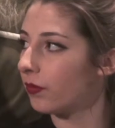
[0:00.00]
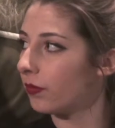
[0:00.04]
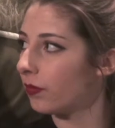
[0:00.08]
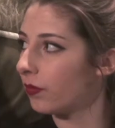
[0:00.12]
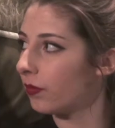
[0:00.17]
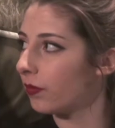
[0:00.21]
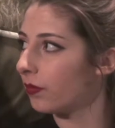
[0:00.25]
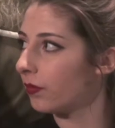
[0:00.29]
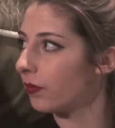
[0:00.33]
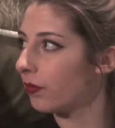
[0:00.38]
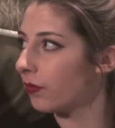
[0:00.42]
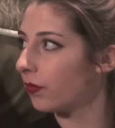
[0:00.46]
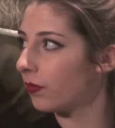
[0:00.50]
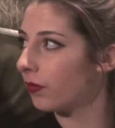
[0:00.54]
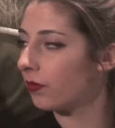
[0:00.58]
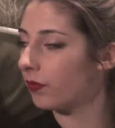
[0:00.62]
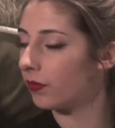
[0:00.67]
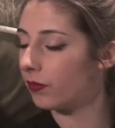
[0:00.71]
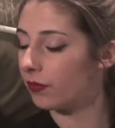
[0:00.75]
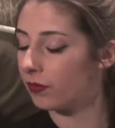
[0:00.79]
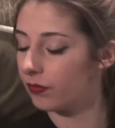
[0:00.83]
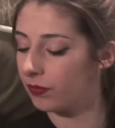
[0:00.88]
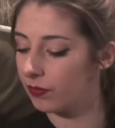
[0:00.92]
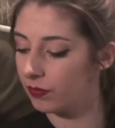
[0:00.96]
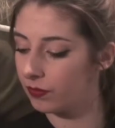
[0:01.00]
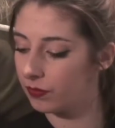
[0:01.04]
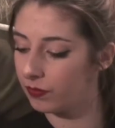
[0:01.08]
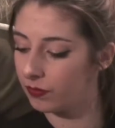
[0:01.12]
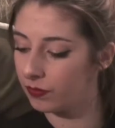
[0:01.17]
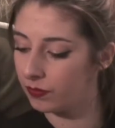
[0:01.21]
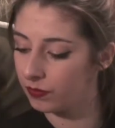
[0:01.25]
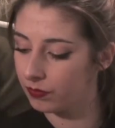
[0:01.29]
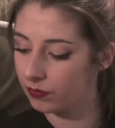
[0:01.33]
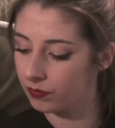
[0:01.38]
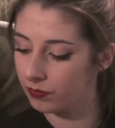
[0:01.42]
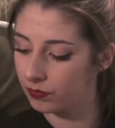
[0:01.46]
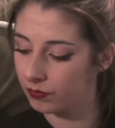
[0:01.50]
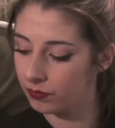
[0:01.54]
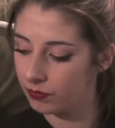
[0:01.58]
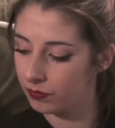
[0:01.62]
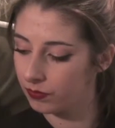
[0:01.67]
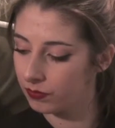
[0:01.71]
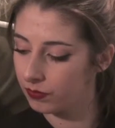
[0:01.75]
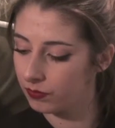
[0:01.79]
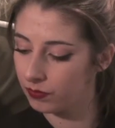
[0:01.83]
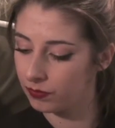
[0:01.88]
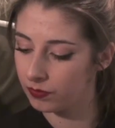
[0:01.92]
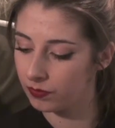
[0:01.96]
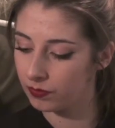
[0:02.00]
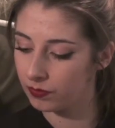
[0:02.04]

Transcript: This person isn't speaking.